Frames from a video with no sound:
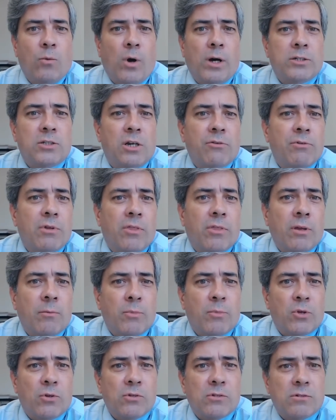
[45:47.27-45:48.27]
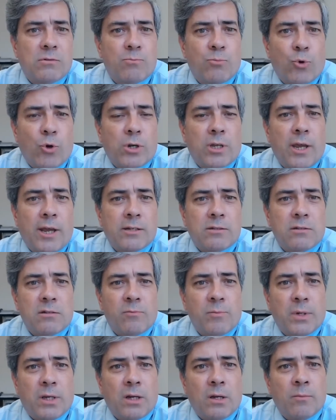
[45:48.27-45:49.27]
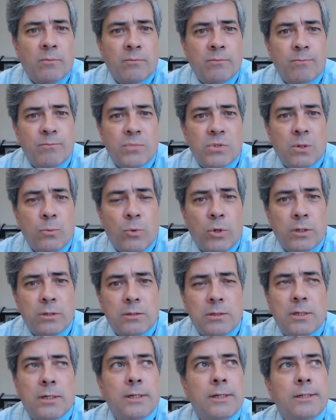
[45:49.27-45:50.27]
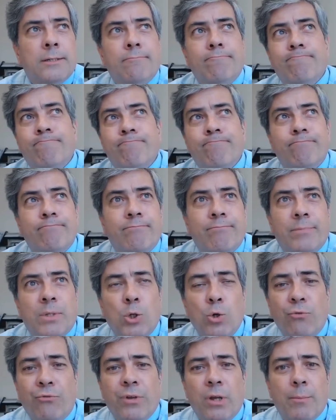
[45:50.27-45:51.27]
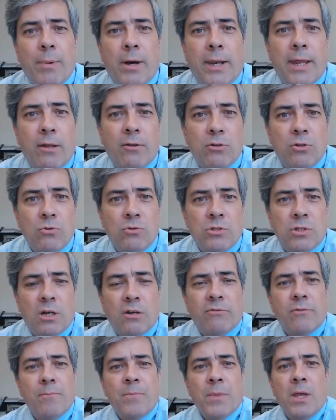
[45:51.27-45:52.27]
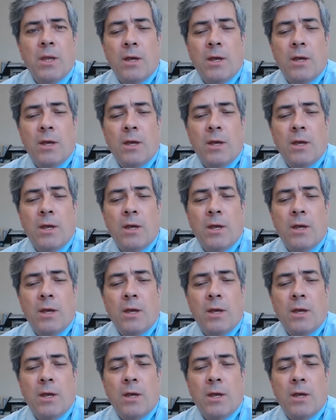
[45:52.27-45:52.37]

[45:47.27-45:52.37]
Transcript: watch everything because broadcasters have become somewhat uh, goofy about how to do stuff.